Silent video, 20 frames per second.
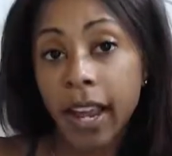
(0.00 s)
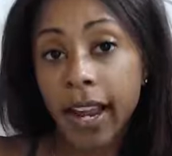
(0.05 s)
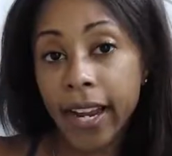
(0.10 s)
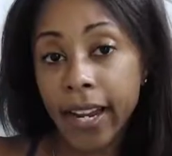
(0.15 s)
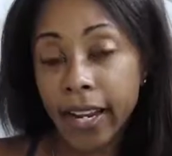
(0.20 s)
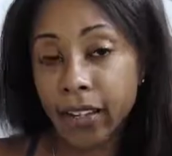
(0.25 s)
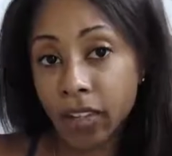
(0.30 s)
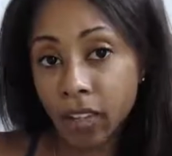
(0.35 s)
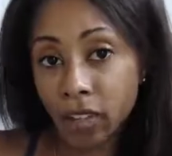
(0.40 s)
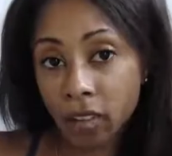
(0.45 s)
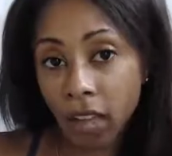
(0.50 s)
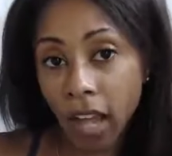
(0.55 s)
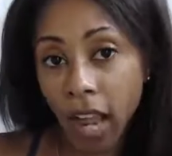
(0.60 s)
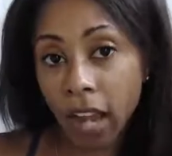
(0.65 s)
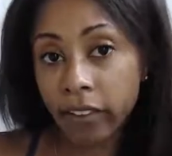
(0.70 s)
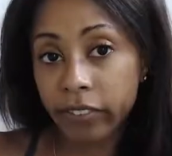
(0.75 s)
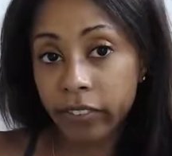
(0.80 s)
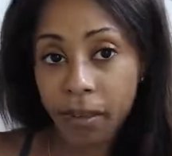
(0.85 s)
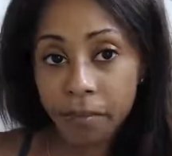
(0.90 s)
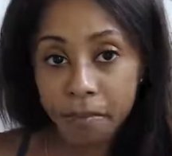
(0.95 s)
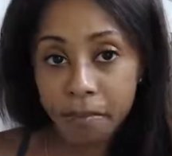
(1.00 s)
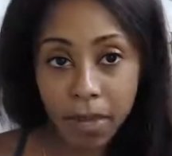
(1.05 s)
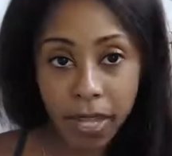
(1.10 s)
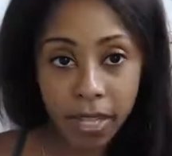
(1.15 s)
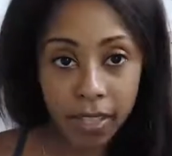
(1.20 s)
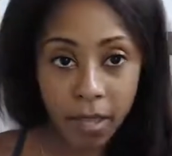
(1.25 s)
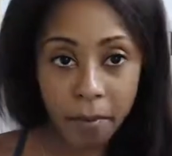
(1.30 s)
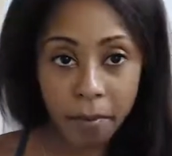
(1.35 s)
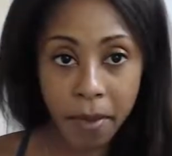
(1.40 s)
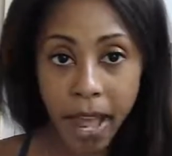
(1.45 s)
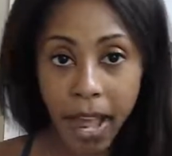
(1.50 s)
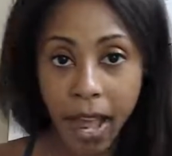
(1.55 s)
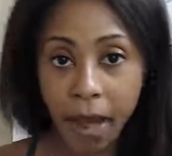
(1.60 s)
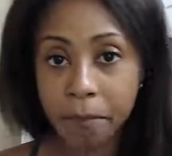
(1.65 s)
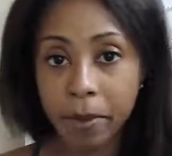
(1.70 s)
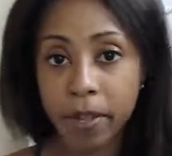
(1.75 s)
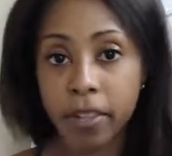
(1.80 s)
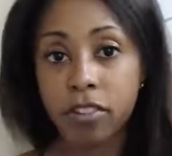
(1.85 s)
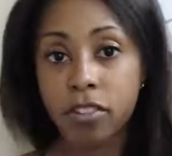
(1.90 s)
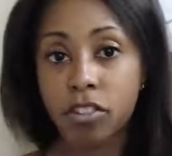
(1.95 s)
in your life and make them
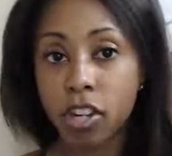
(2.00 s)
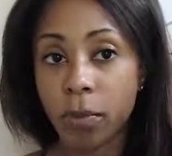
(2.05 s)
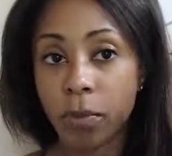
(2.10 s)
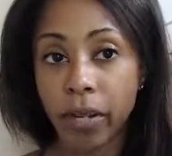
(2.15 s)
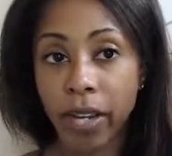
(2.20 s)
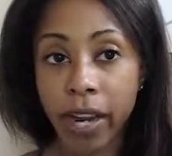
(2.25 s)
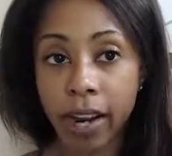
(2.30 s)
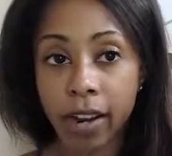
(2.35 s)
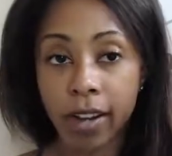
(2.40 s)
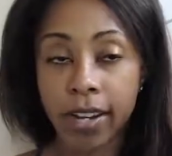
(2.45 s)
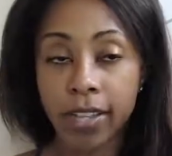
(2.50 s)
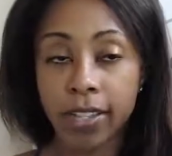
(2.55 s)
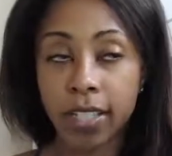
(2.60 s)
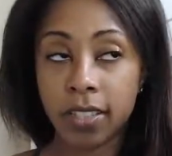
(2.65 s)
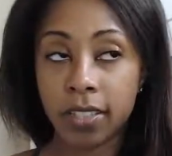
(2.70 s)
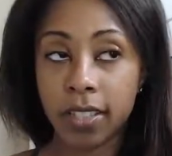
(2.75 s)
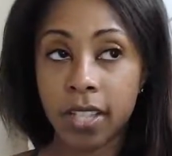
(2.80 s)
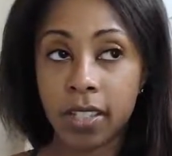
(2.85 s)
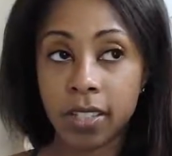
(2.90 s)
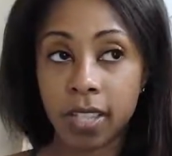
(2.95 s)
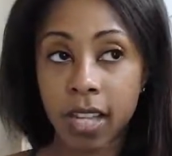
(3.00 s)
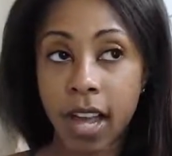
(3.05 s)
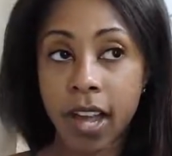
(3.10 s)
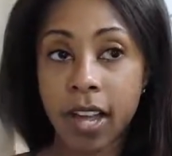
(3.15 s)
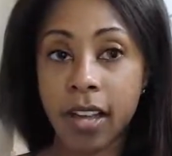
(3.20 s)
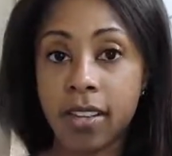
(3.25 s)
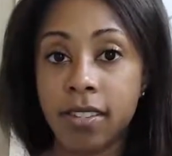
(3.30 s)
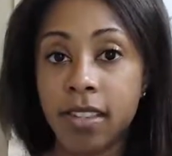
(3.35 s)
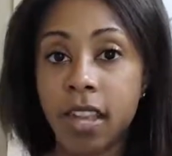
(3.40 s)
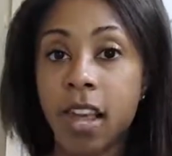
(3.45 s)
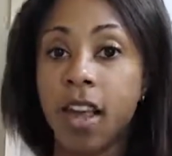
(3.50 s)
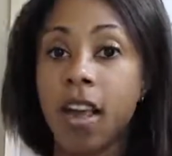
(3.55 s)
happen. Jim Carrey did this, guys.